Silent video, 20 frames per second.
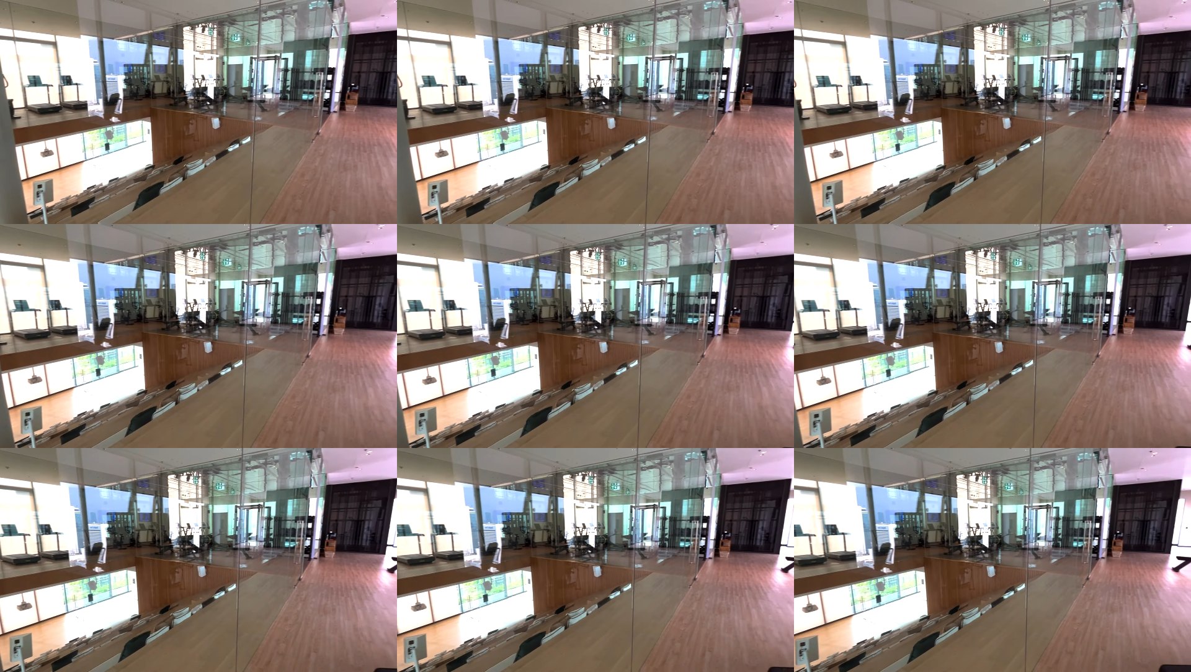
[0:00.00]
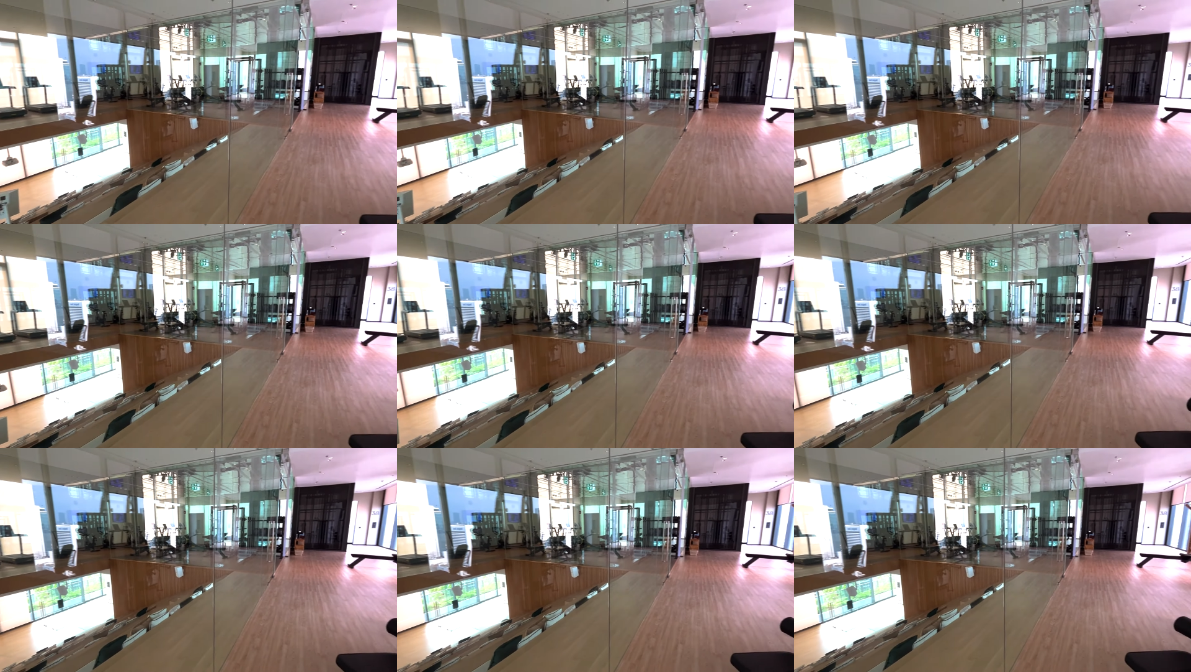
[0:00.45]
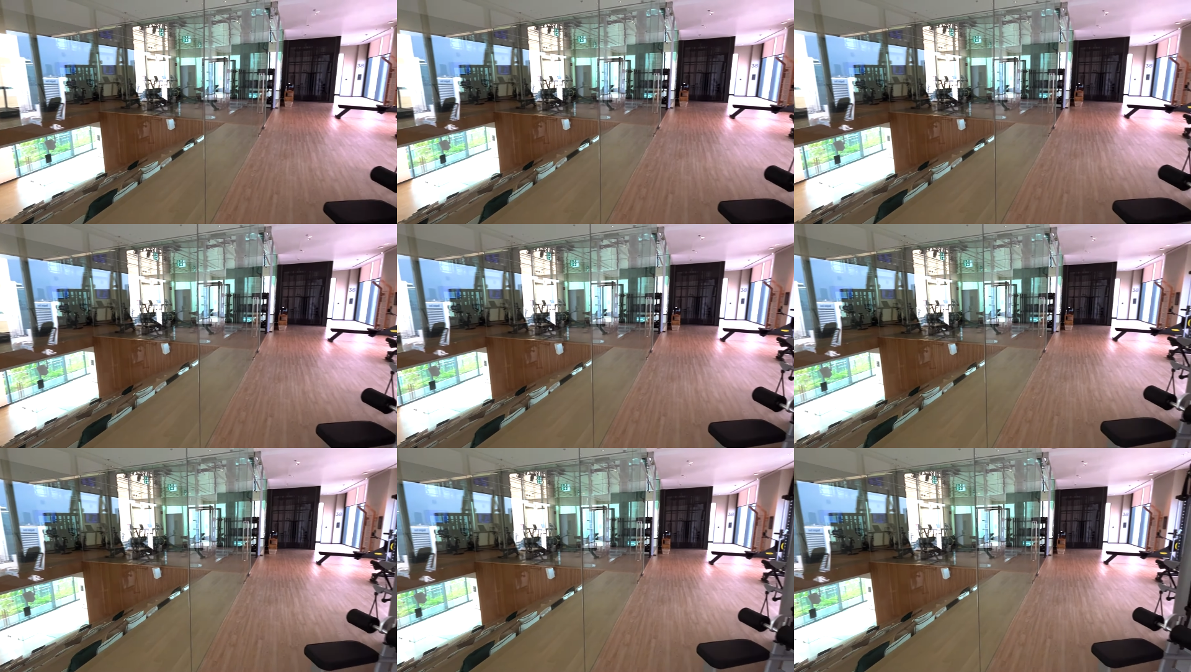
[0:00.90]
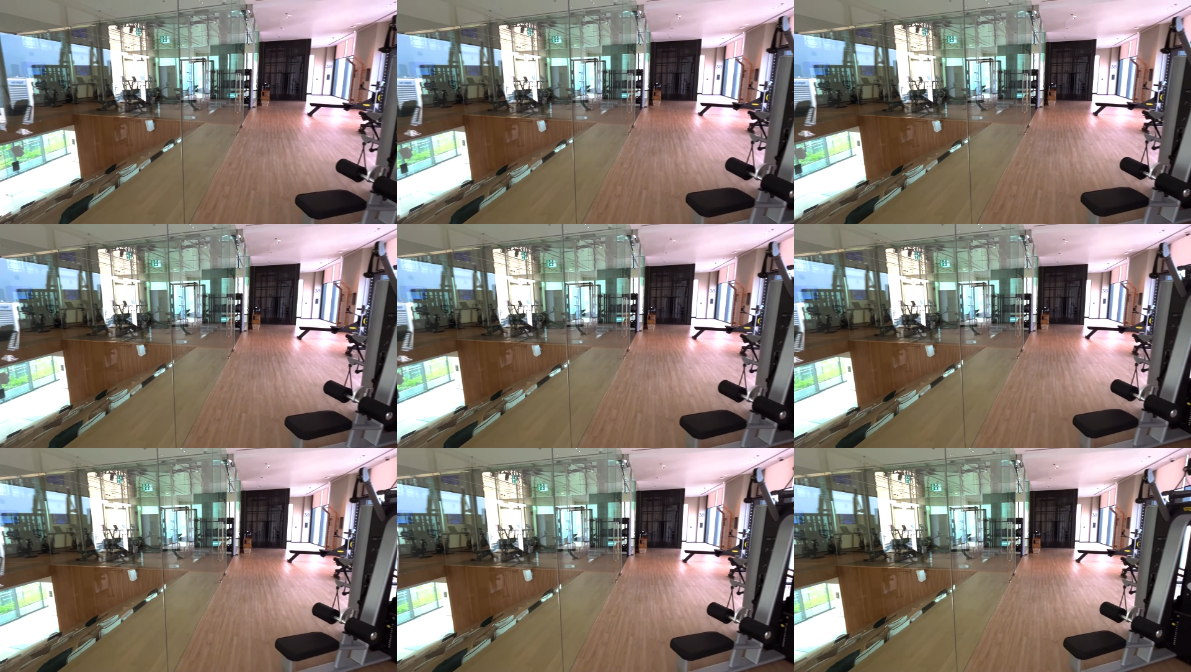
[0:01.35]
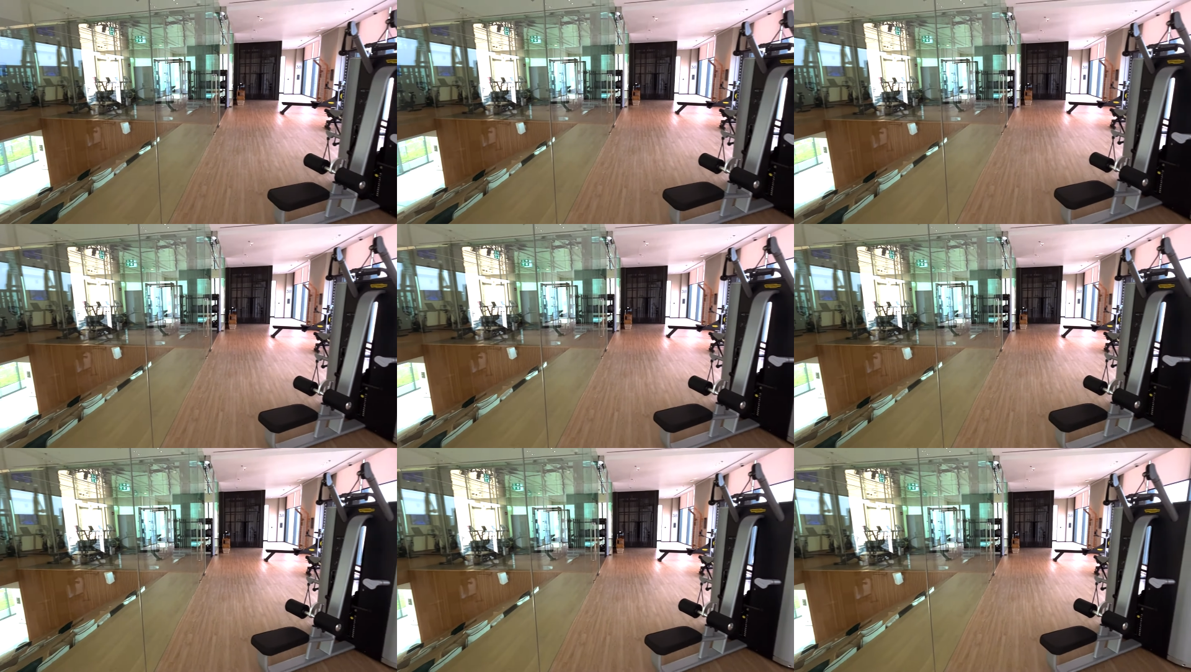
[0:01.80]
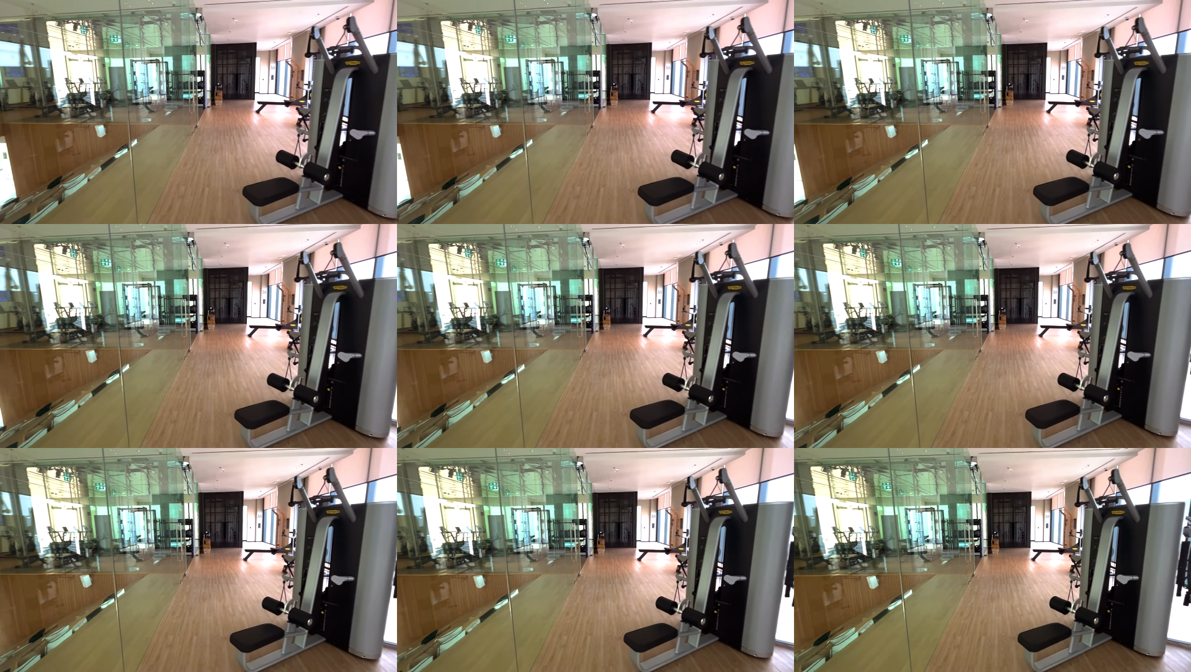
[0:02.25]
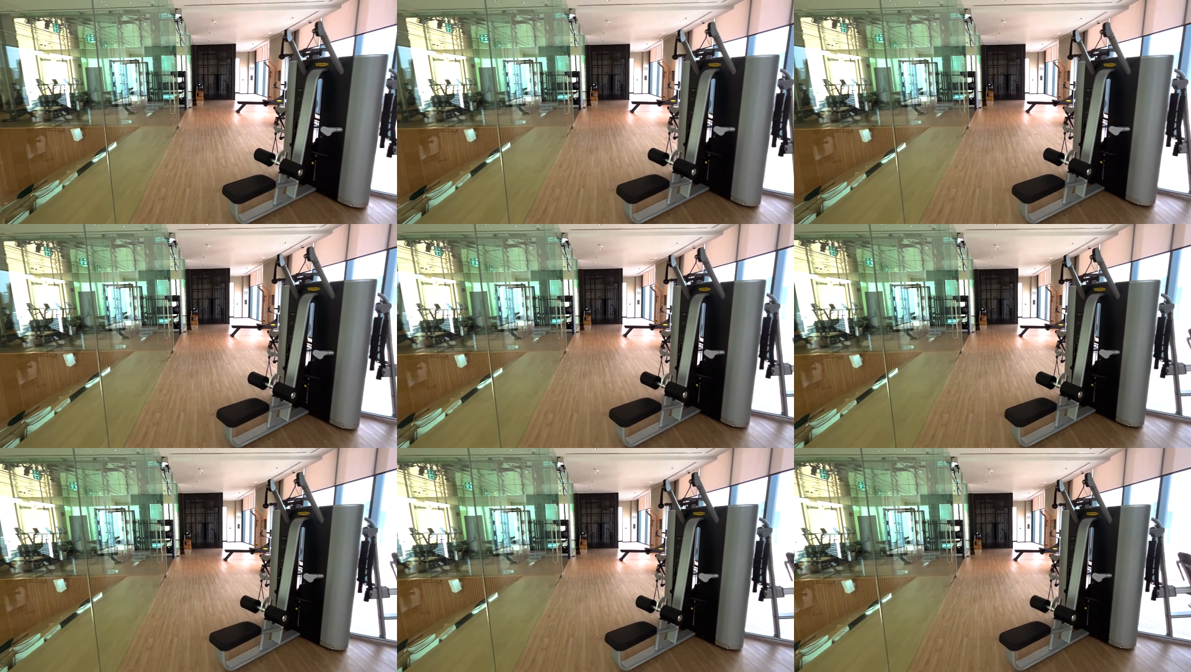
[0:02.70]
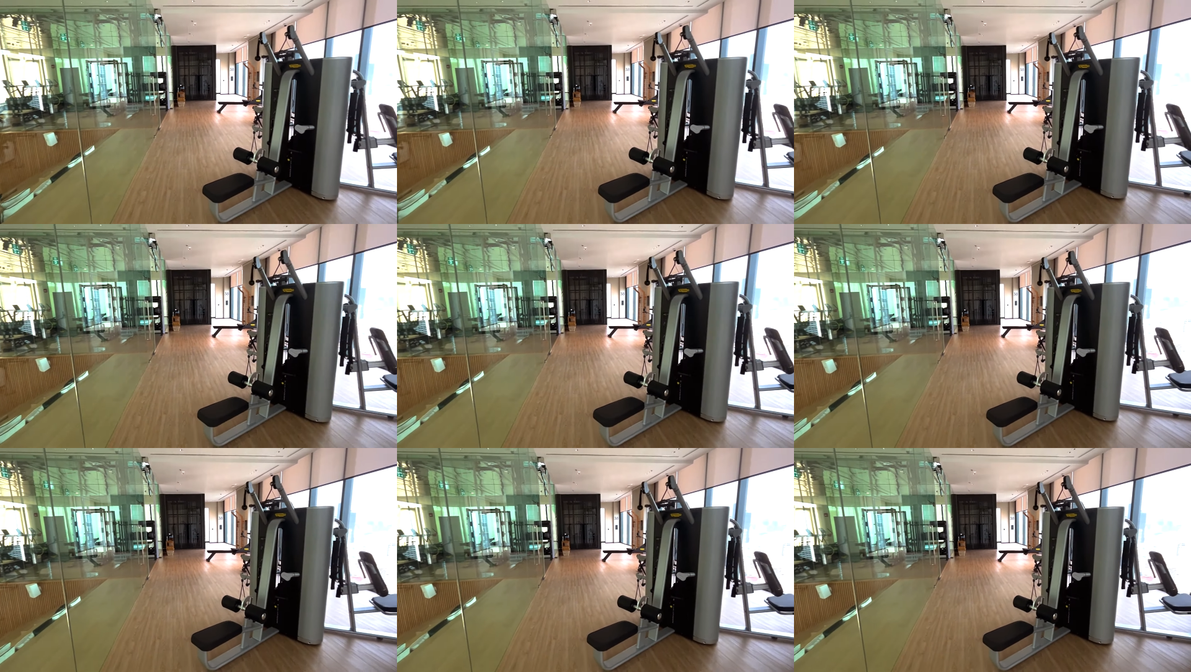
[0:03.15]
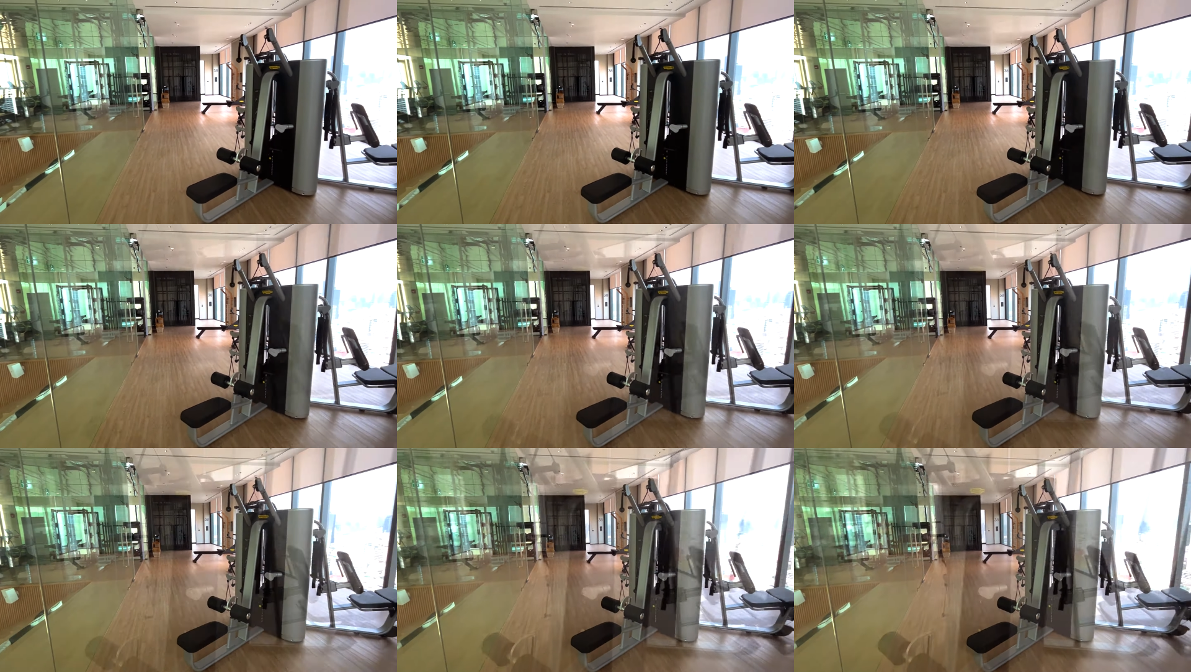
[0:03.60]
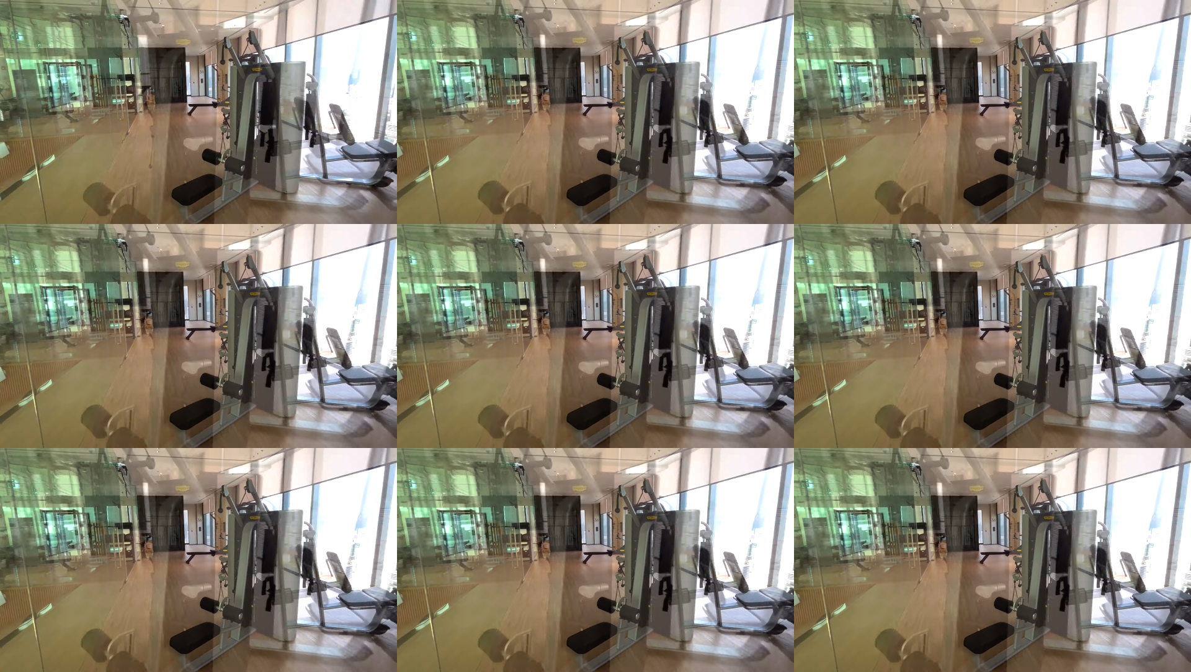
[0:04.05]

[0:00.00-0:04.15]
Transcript: [unreadable: no face in view]